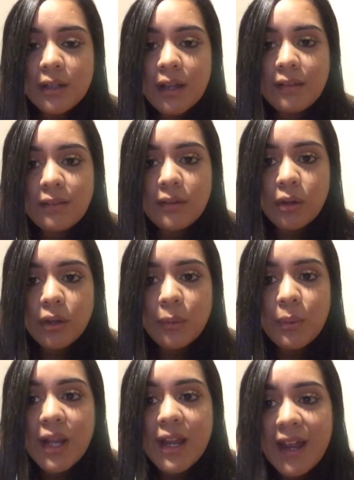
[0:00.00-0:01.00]
it's the only
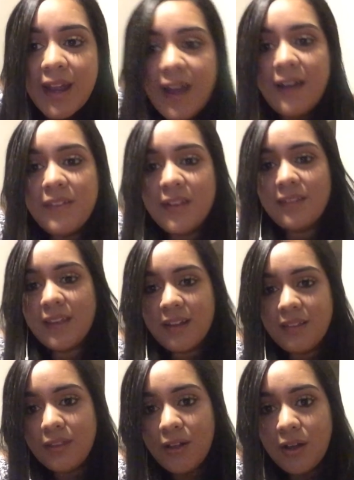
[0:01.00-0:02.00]
one I have that's
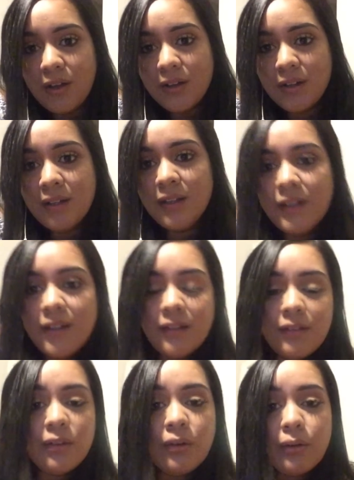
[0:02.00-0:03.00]
like long.
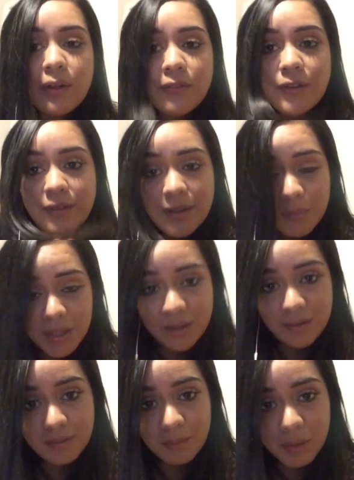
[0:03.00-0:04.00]
So if you see me in
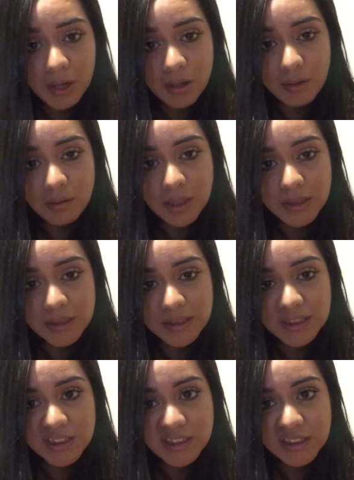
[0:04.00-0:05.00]
this tomorrow,
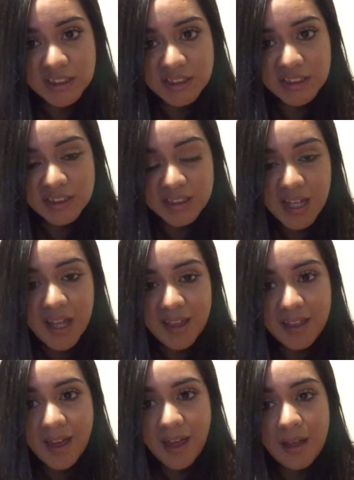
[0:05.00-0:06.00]

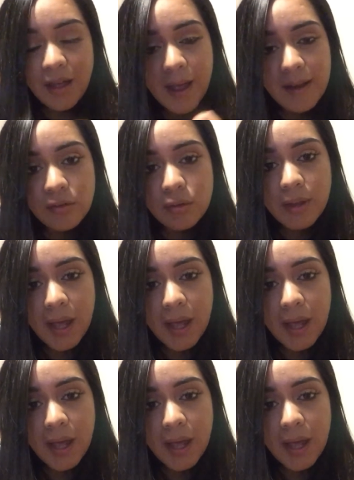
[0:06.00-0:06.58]
yeah, I do